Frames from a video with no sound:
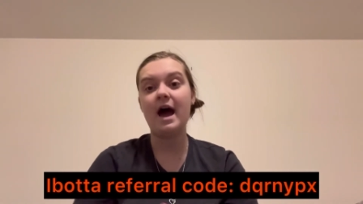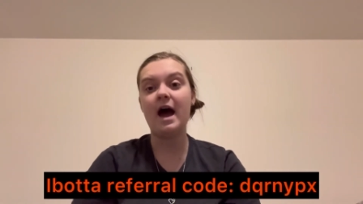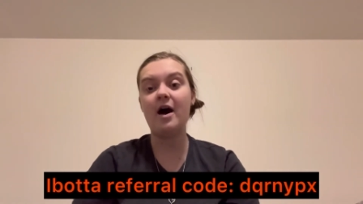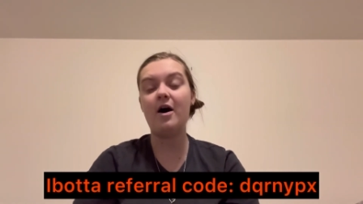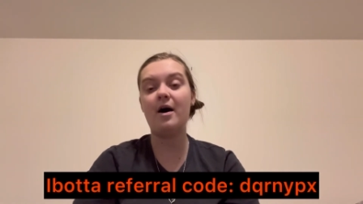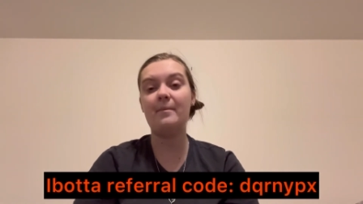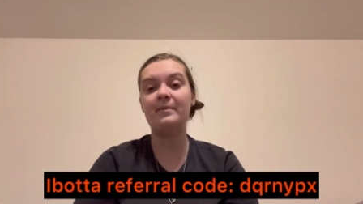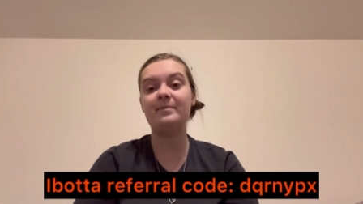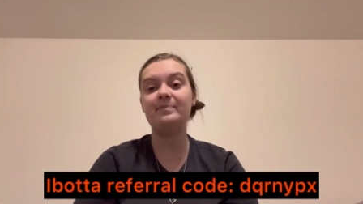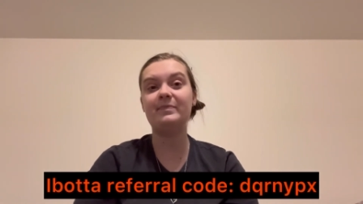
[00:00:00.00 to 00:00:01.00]

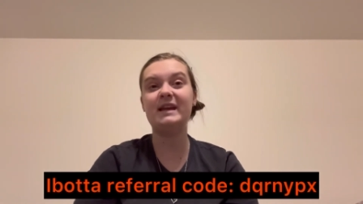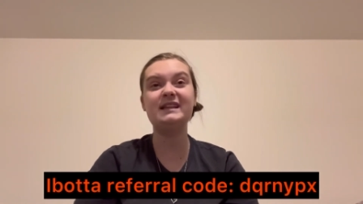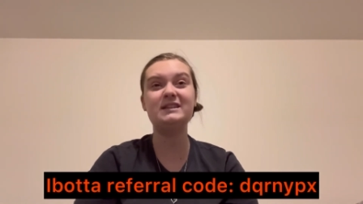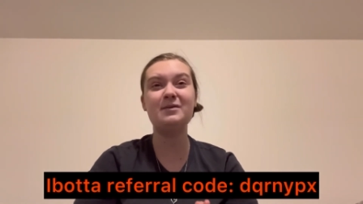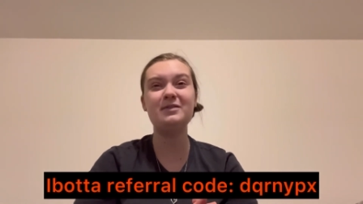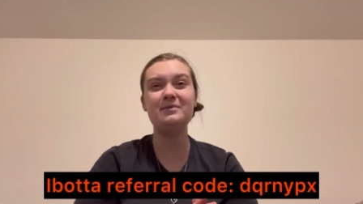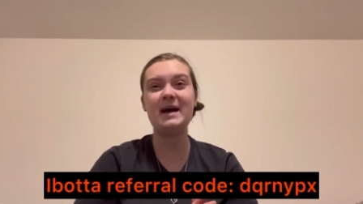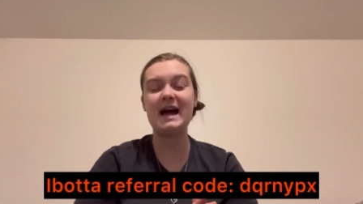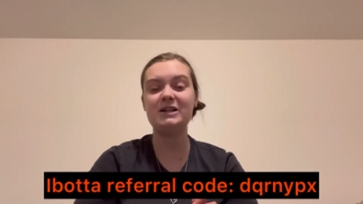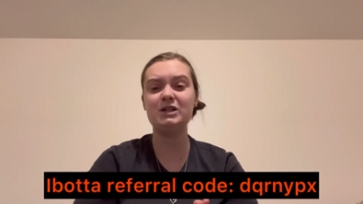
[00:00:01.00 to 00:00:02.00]
Um, and some of them I
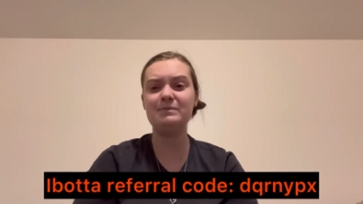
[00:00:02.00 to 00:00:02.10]
actually